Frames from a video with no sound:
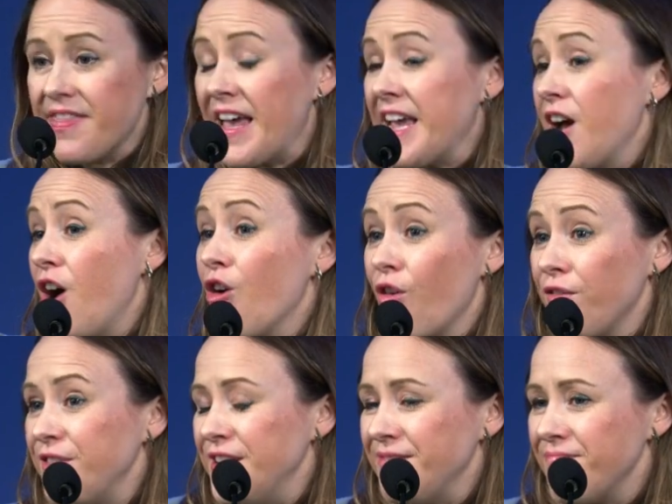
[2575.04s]
They are
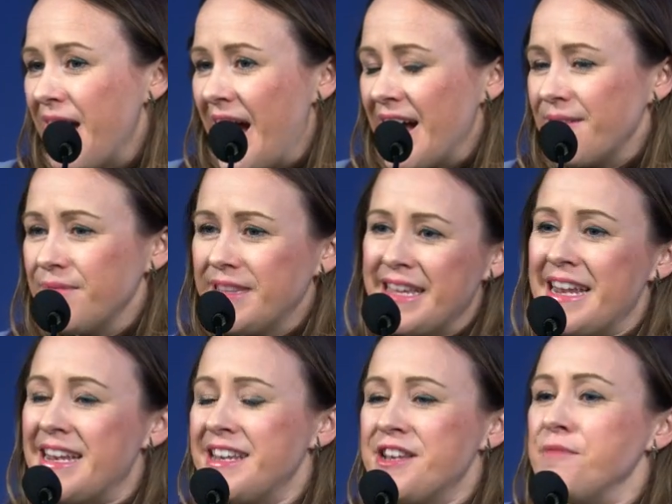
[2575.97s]
often
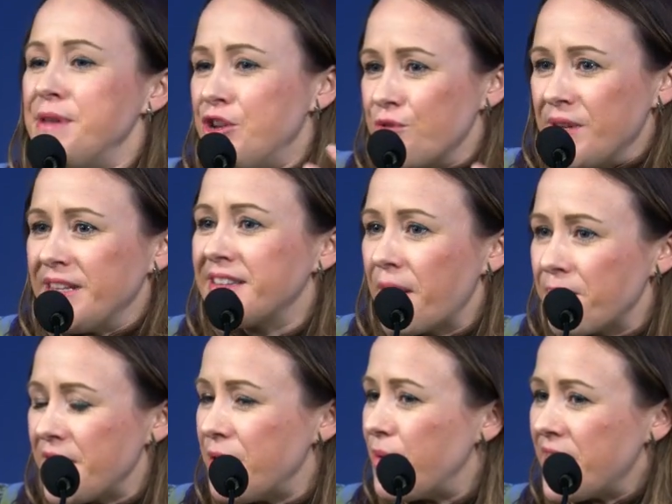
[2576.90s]
said to be doing
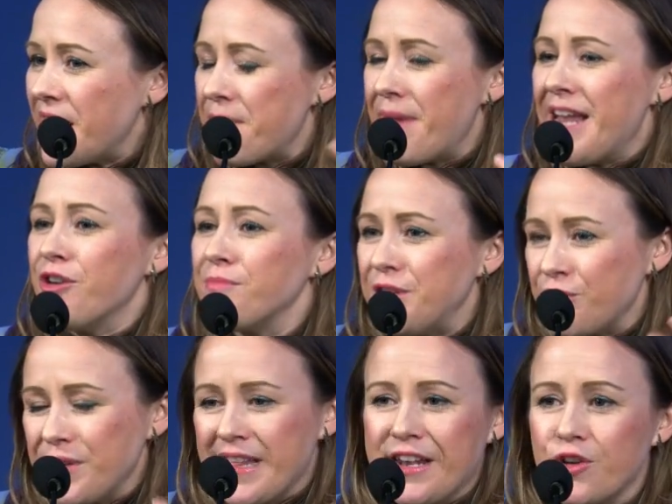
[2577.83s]
something when they may not be
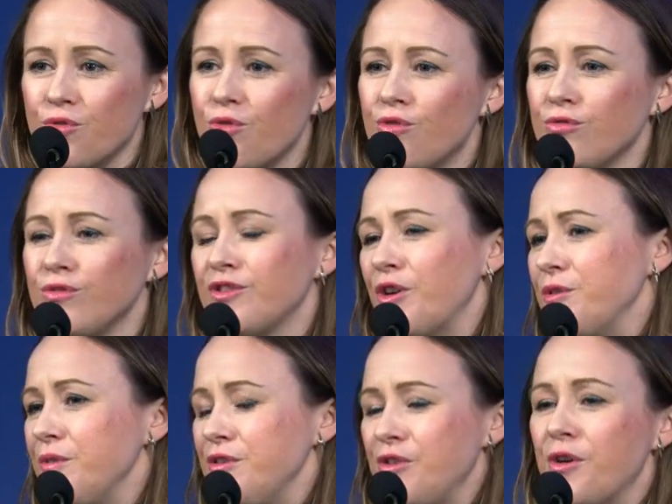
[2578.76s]
doing that at all. So,
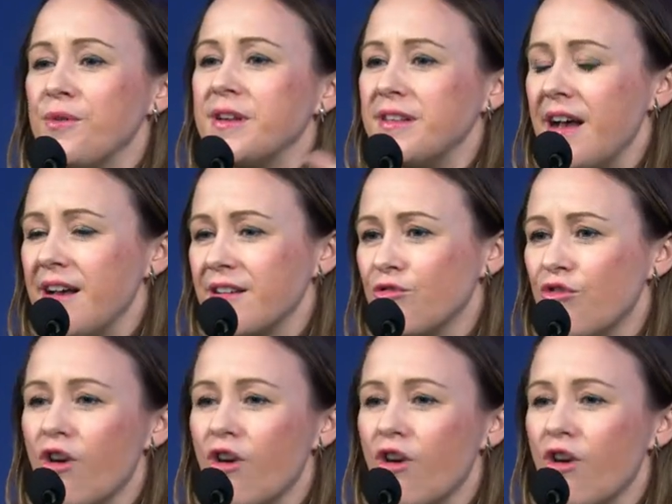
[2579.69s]
you know,